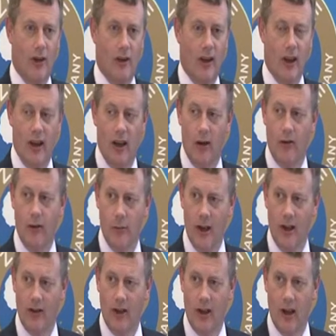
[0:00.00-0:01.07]
their Gulf of
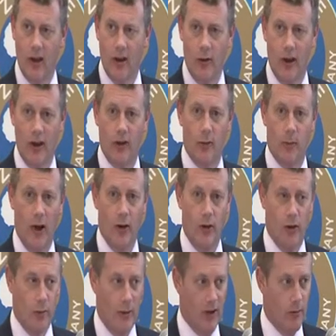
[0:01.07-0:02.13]
Mexico
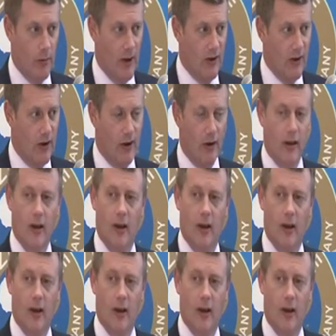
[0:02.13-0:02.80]
exposure much better.